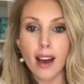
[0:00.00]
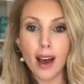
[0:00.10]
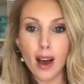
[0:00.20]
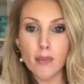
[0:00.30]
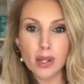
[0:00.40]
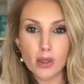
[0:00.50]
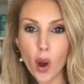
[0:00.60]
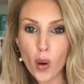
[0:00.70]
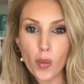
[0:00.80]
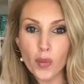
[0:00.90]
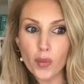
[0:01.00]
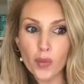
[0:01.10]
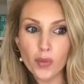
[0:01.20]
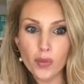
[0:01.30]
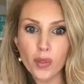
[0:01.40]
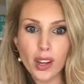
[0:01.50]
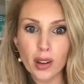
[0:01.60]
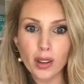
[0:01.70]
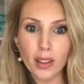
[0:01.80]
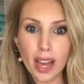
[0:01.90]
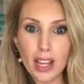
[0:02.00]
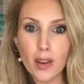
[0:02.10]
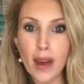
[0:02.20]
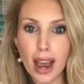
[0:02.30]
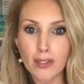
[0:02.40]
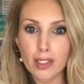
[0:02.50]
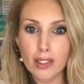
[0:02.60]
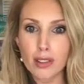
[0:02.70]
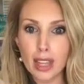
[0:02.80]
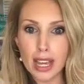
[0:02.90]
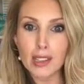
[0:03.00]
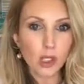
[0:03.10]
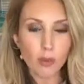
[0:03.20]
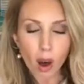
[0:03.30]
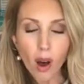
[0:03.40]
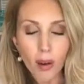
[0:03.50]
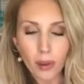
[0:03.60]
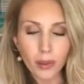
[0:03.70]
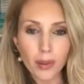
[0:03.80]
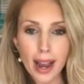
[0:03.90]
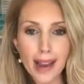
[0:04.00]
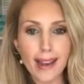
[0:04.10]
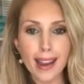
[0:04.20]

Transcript: but don't feel like you have to think small, right?